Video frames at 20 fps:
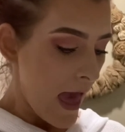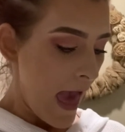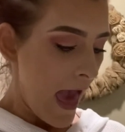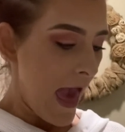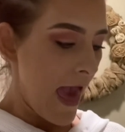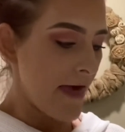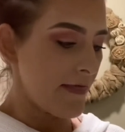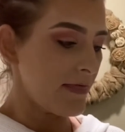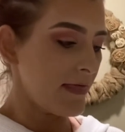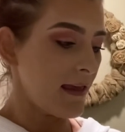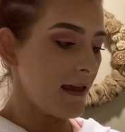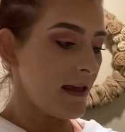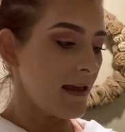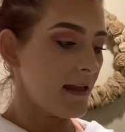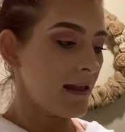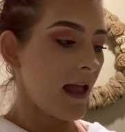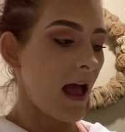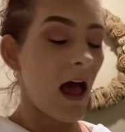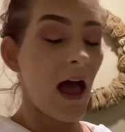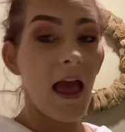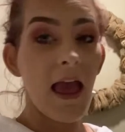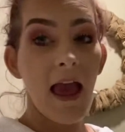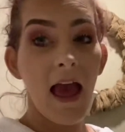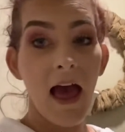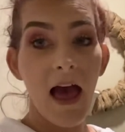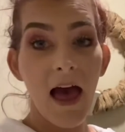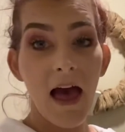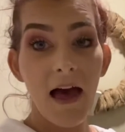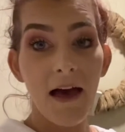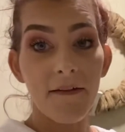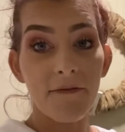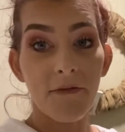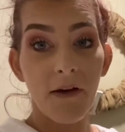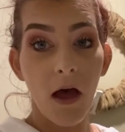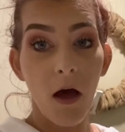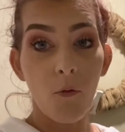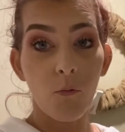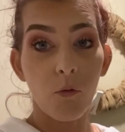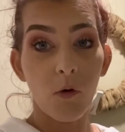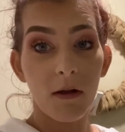And then I have
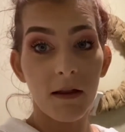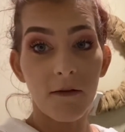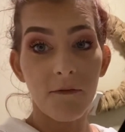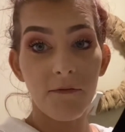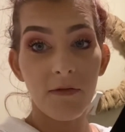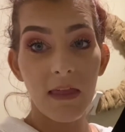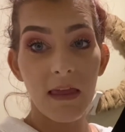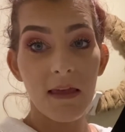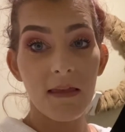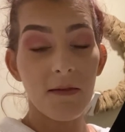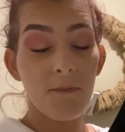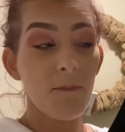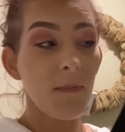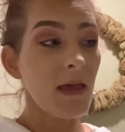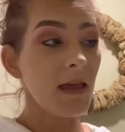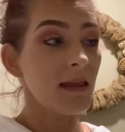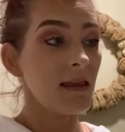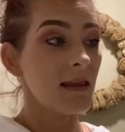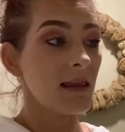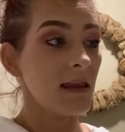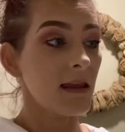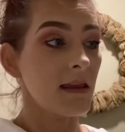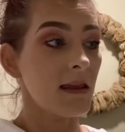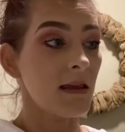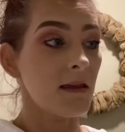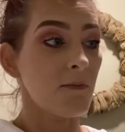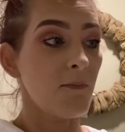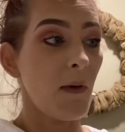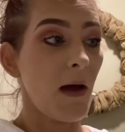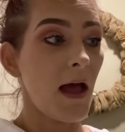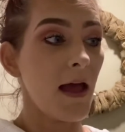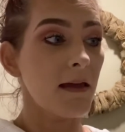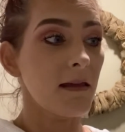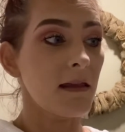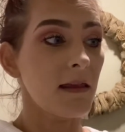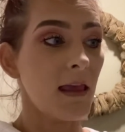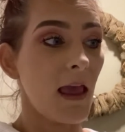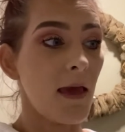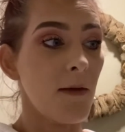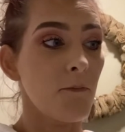one of these mitts. This is by
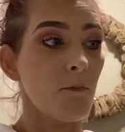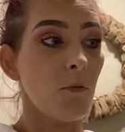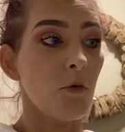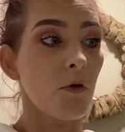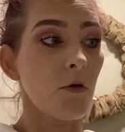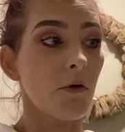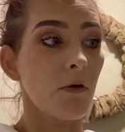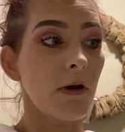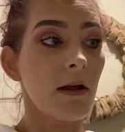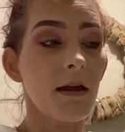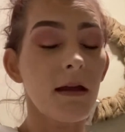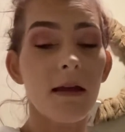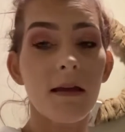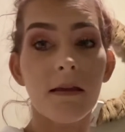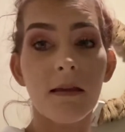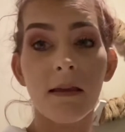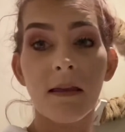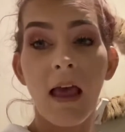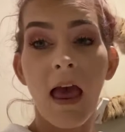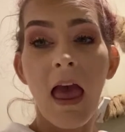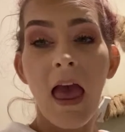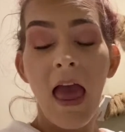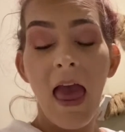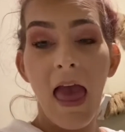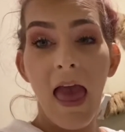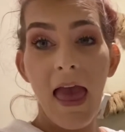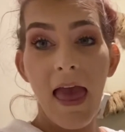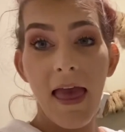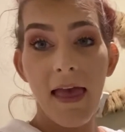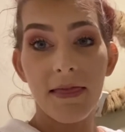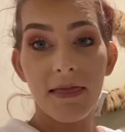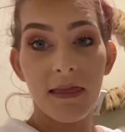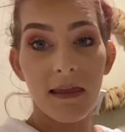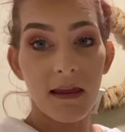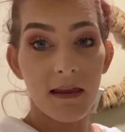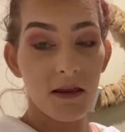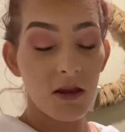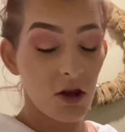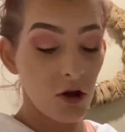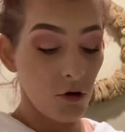St. Moriz. And
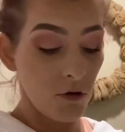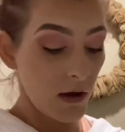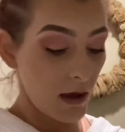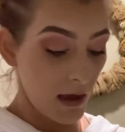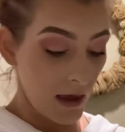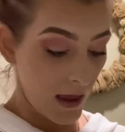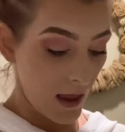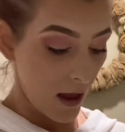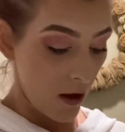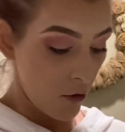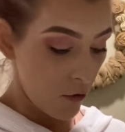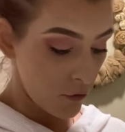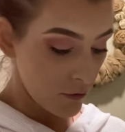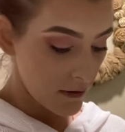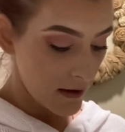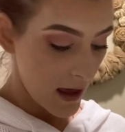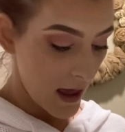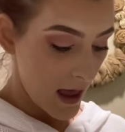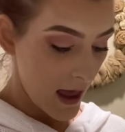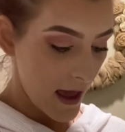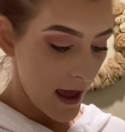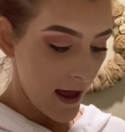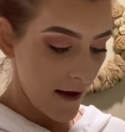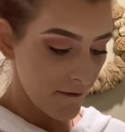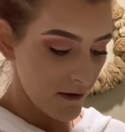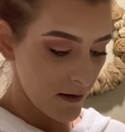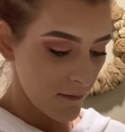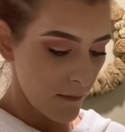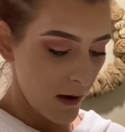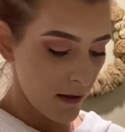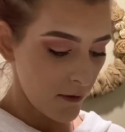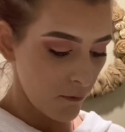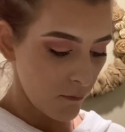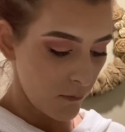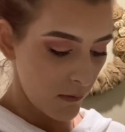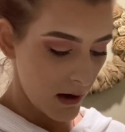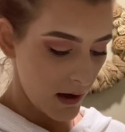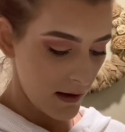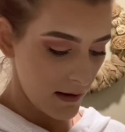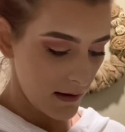this you can get at Ulta. I have some other
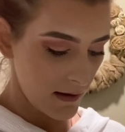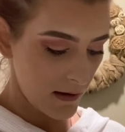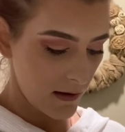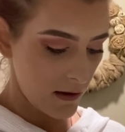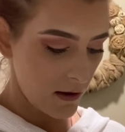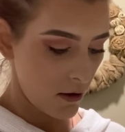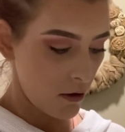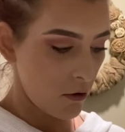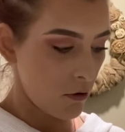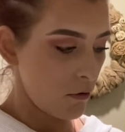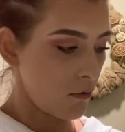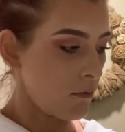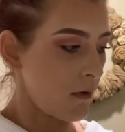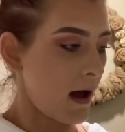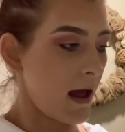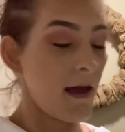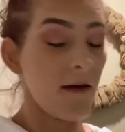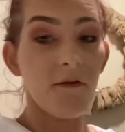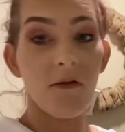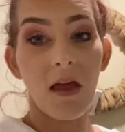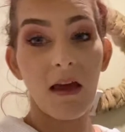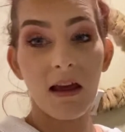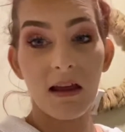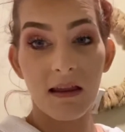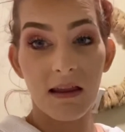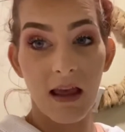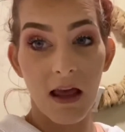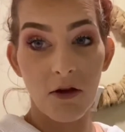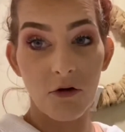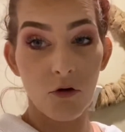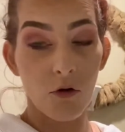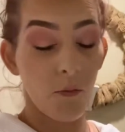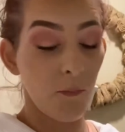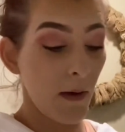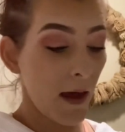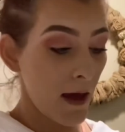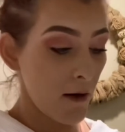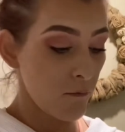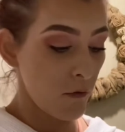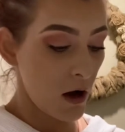ones too. I have like a St.
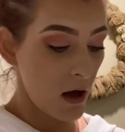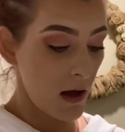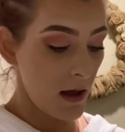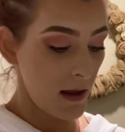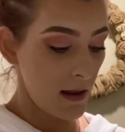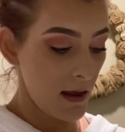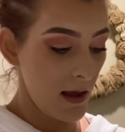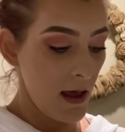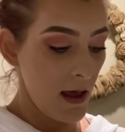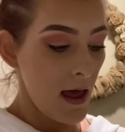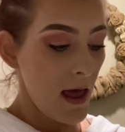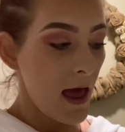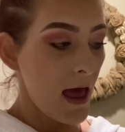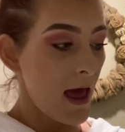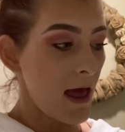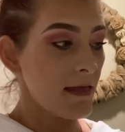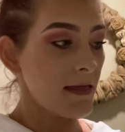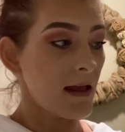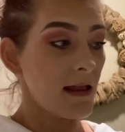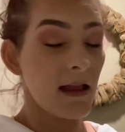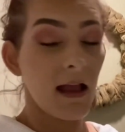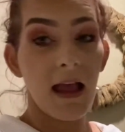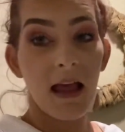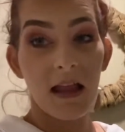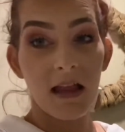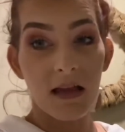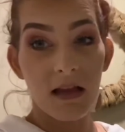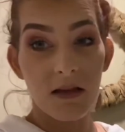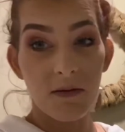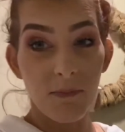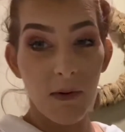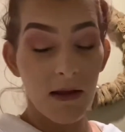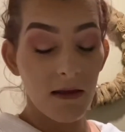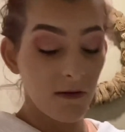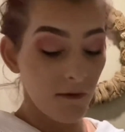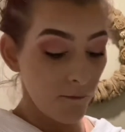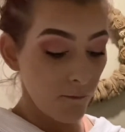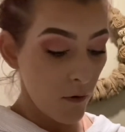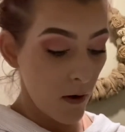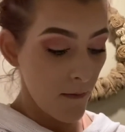Tropez one and then an
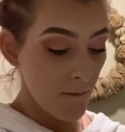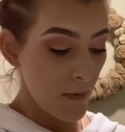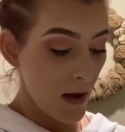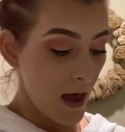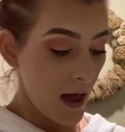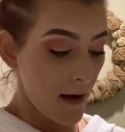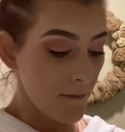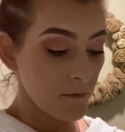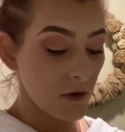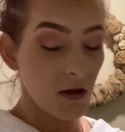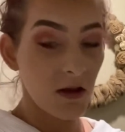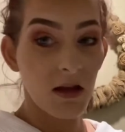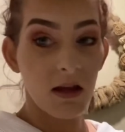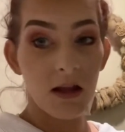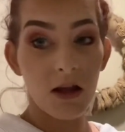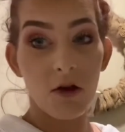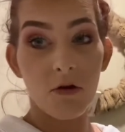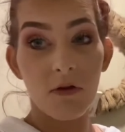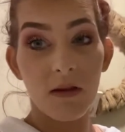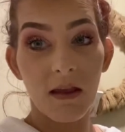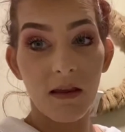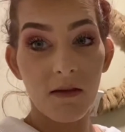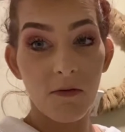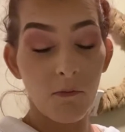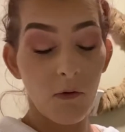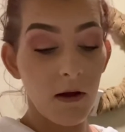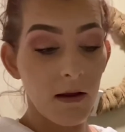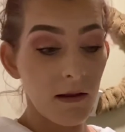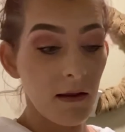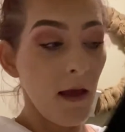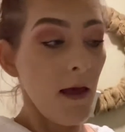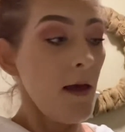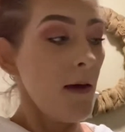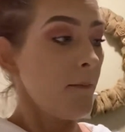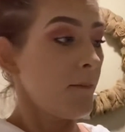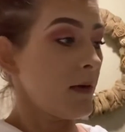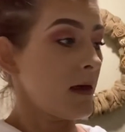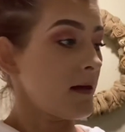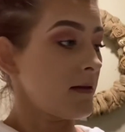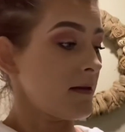inexpensive one, but I'm just gonna use this one
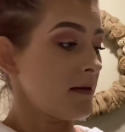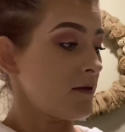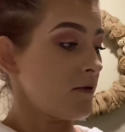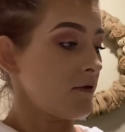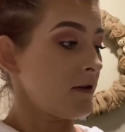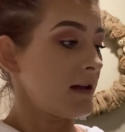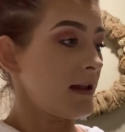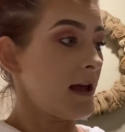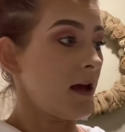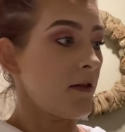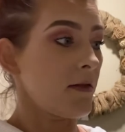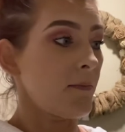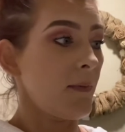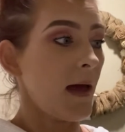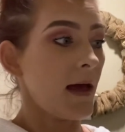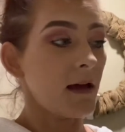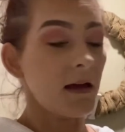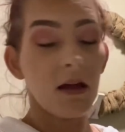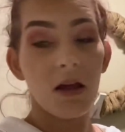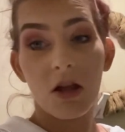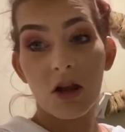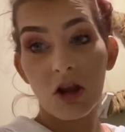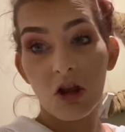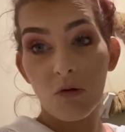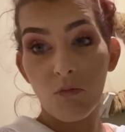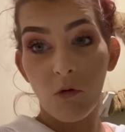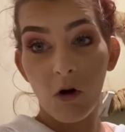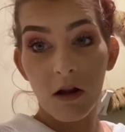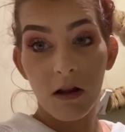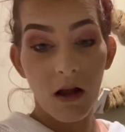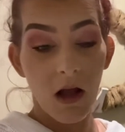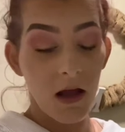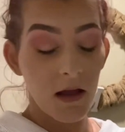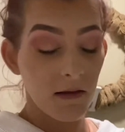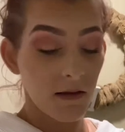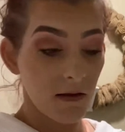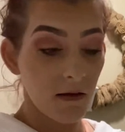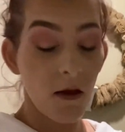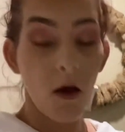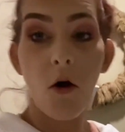because it's already out of the package and whatnot.
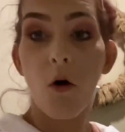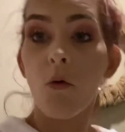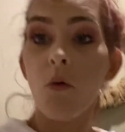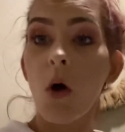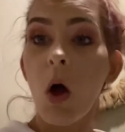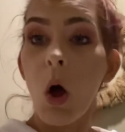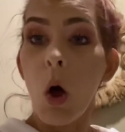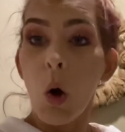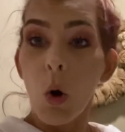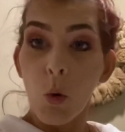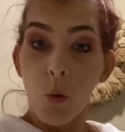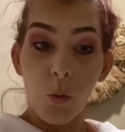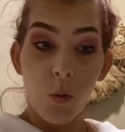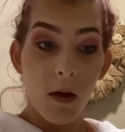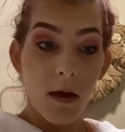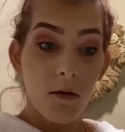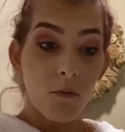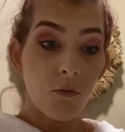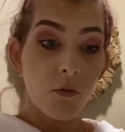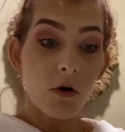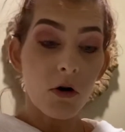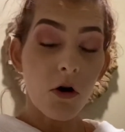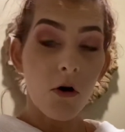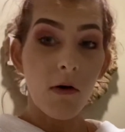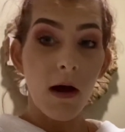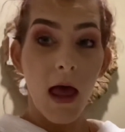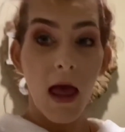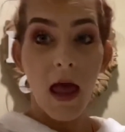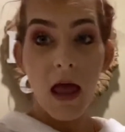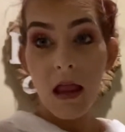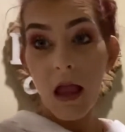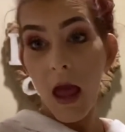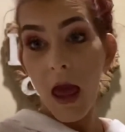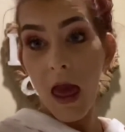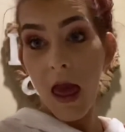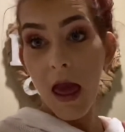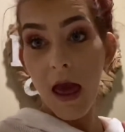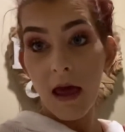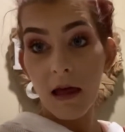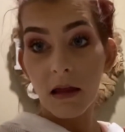So we will go ahead
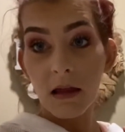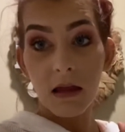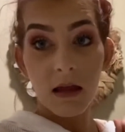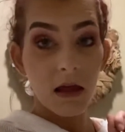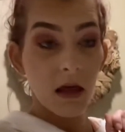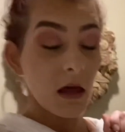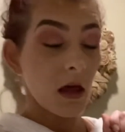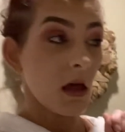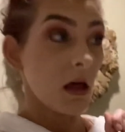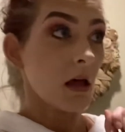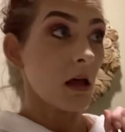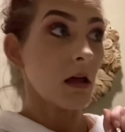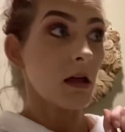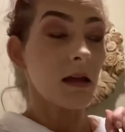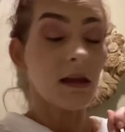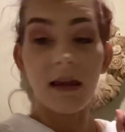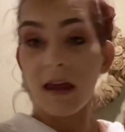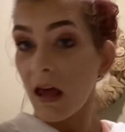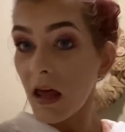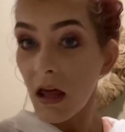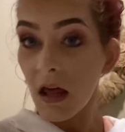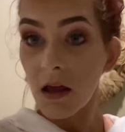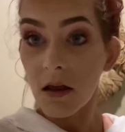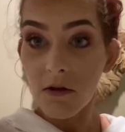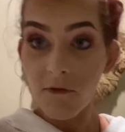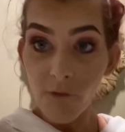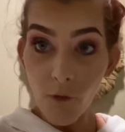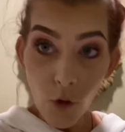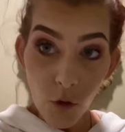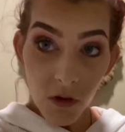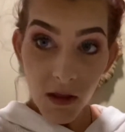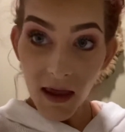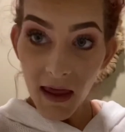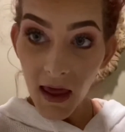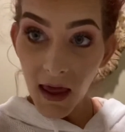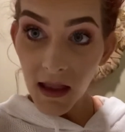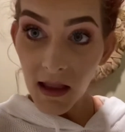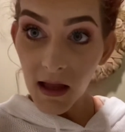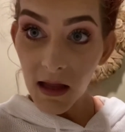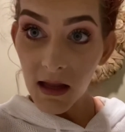and get
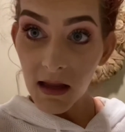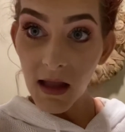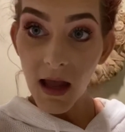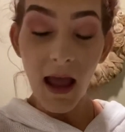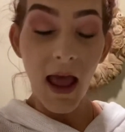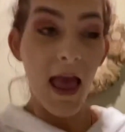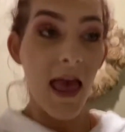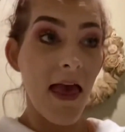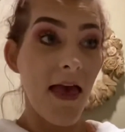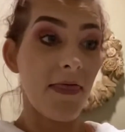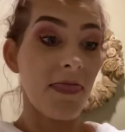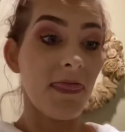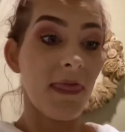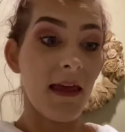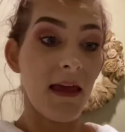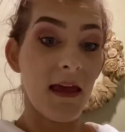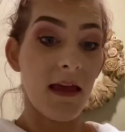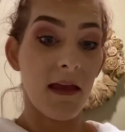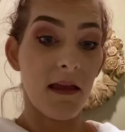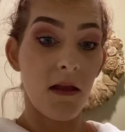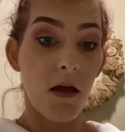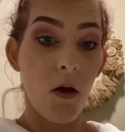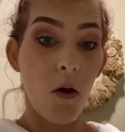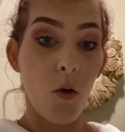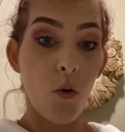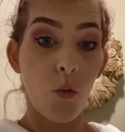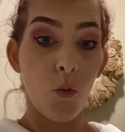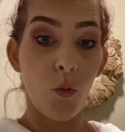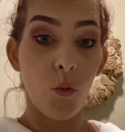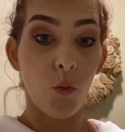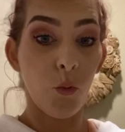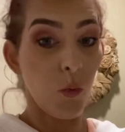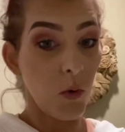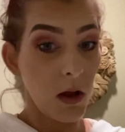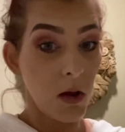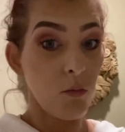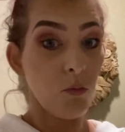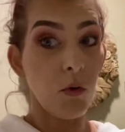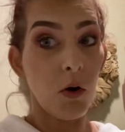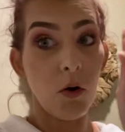exfoliated and then
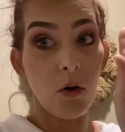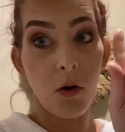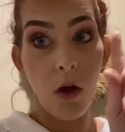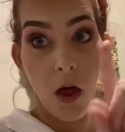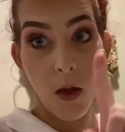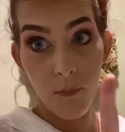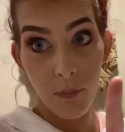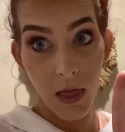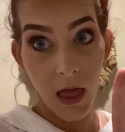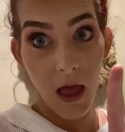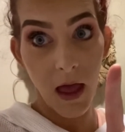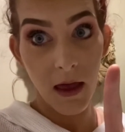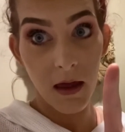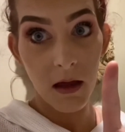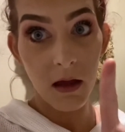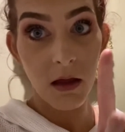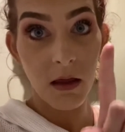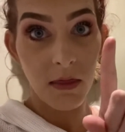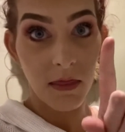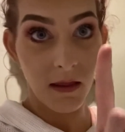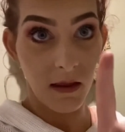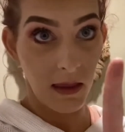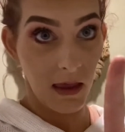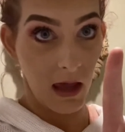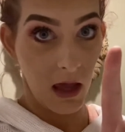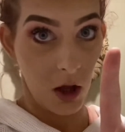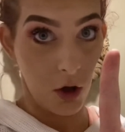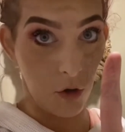we will apply the tape.